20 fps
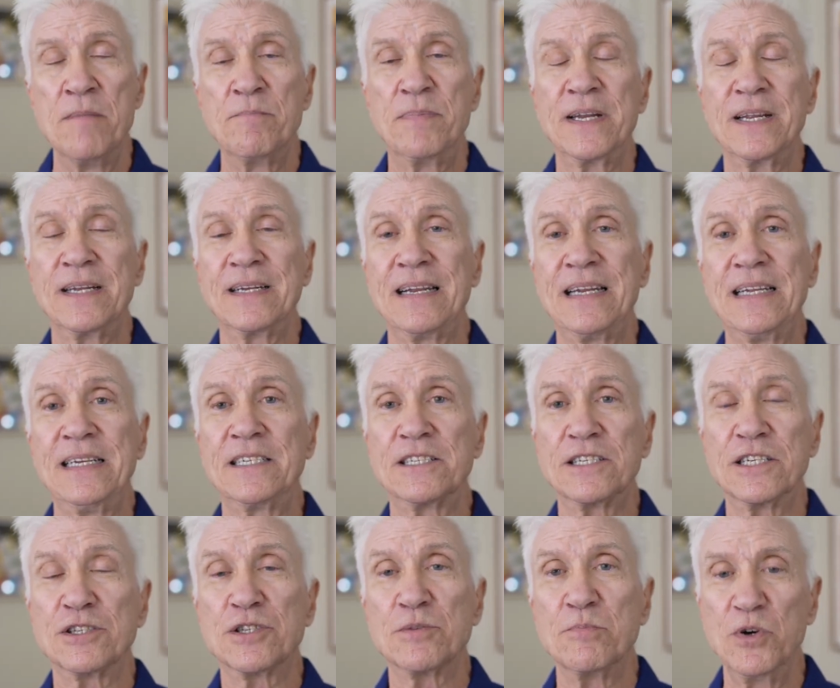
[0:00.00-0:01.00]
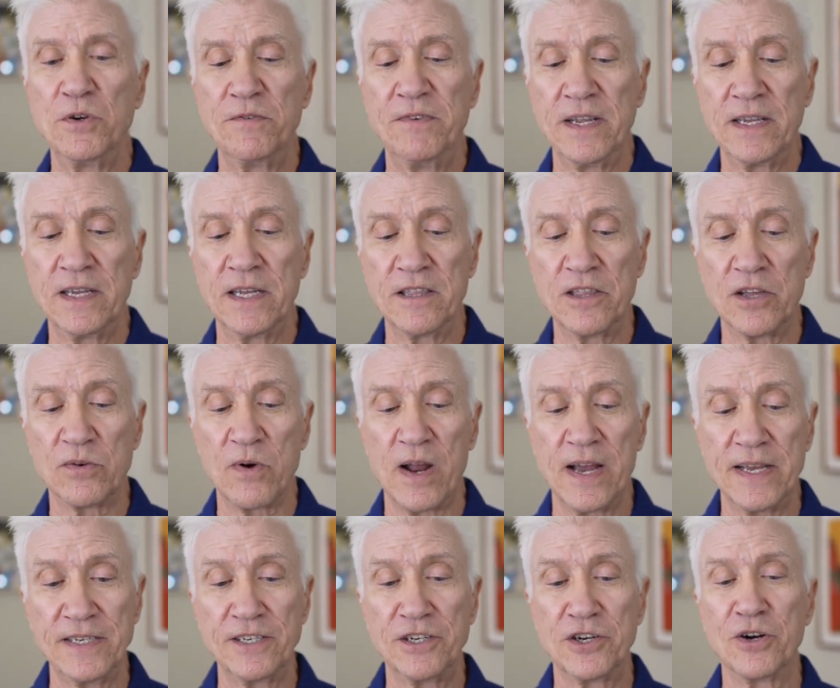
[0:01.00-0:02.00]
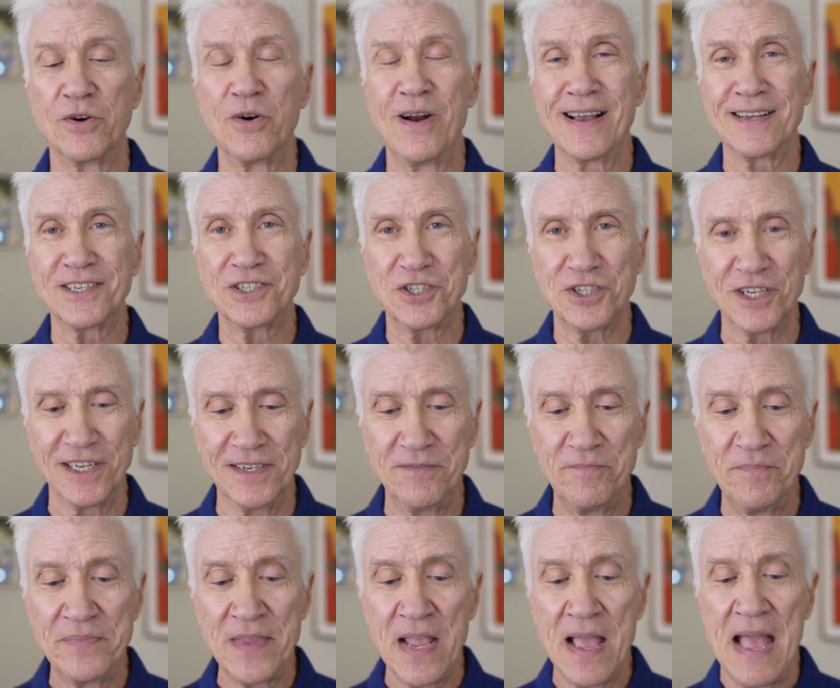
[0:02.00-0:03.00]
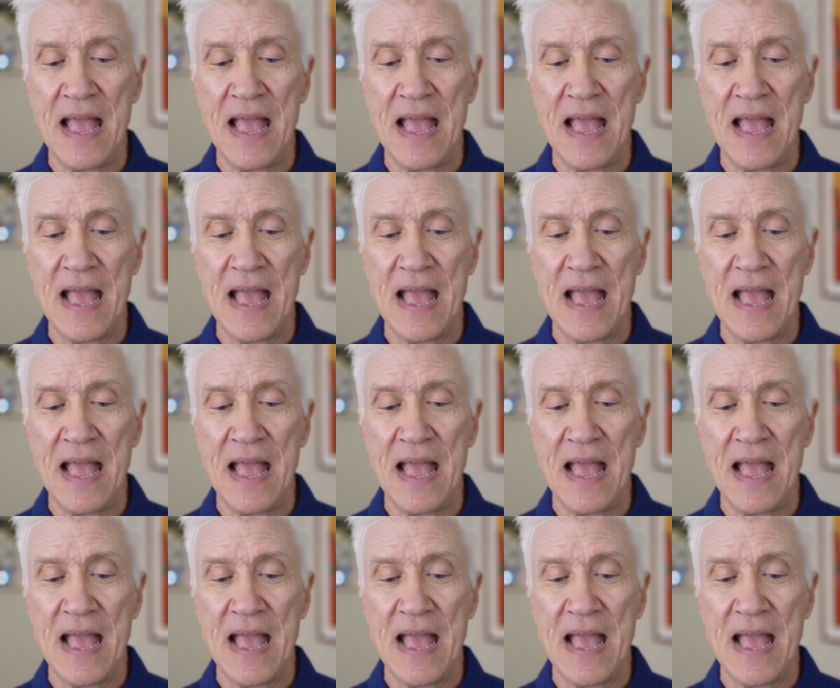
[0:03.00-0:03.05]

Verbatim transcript: But at least it's moving in the right direction.